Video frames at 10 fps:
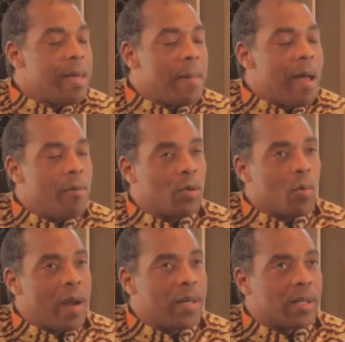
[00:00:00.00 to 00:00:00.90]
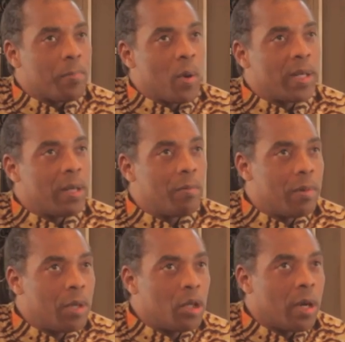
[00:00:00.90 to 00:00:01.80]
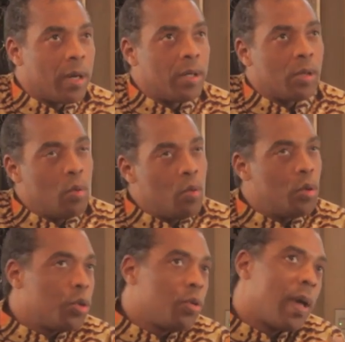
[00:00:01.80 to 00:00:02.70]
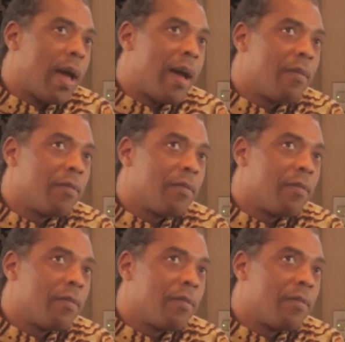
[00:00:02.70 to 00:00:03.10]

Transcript: I was quite disappointed with the journalist who should have